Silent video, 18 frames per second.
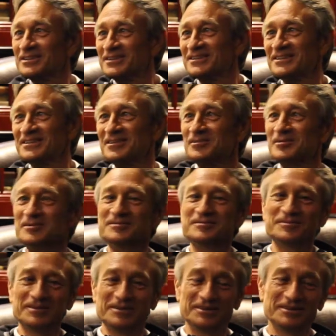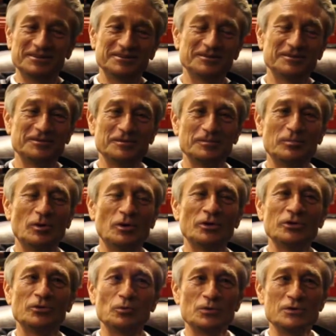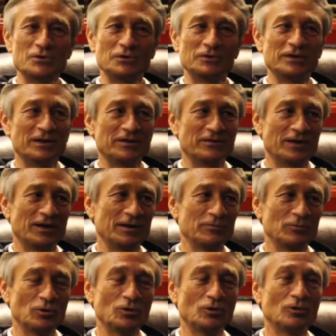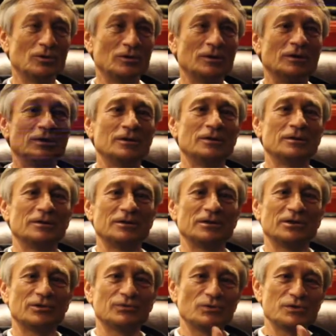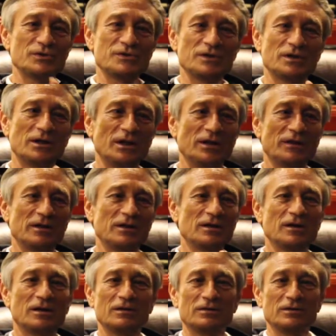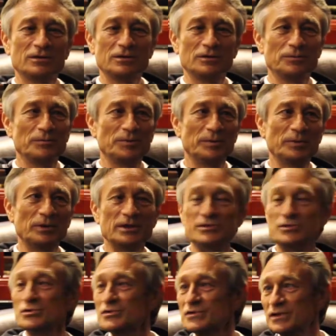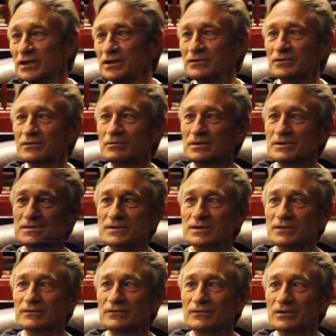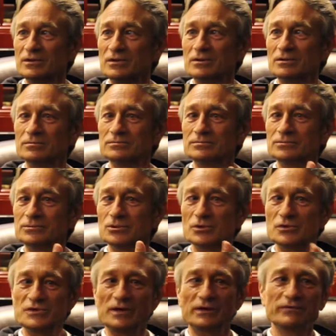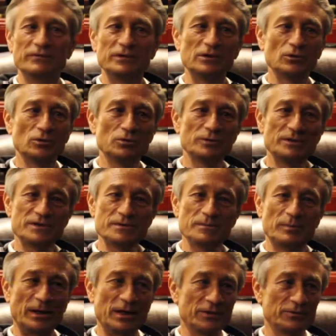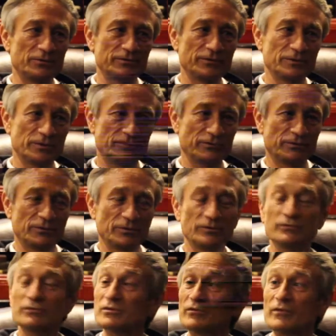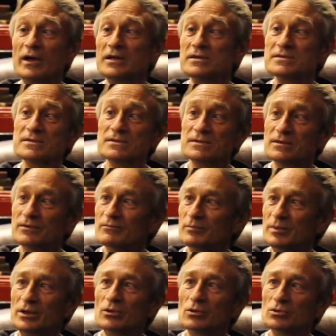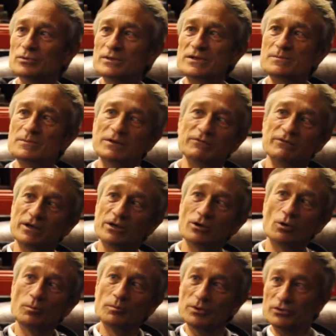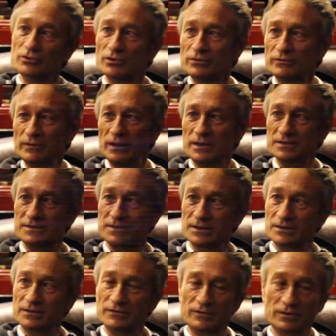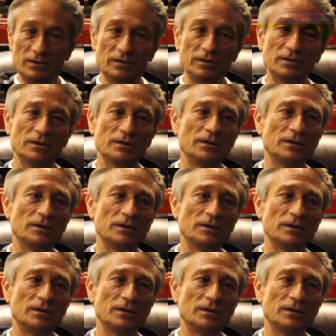the, the, the, the, point was on that time, or it was. Uh, I think uh, people associated with that um, because I feel always a part of, of, of, the fans. I've been always been very open to the fans, and uh,